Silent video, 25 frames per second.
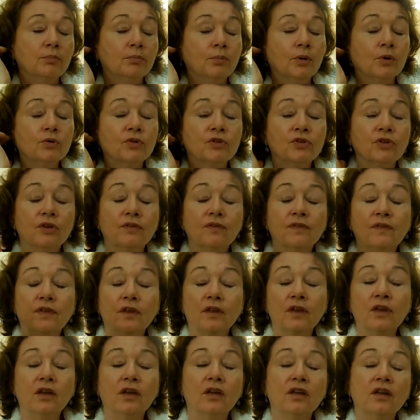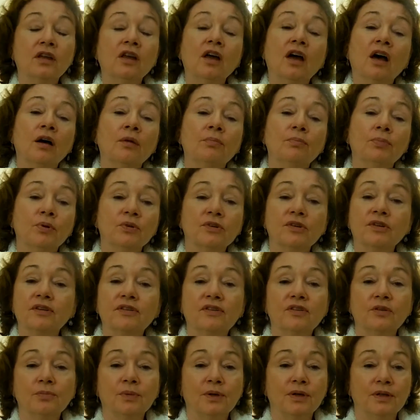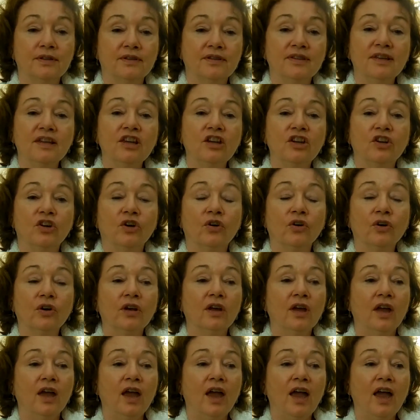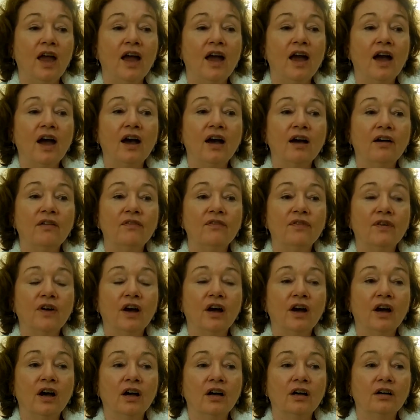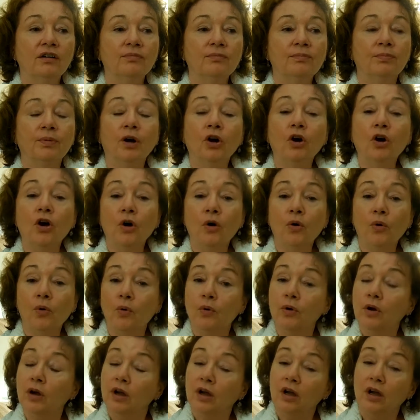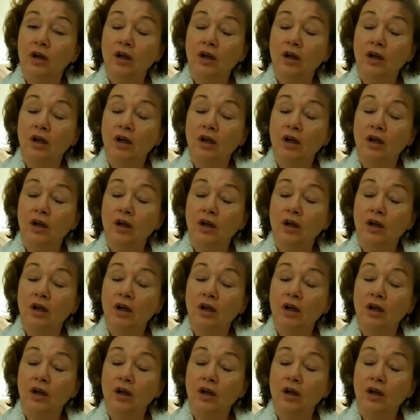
Most of the participants here have below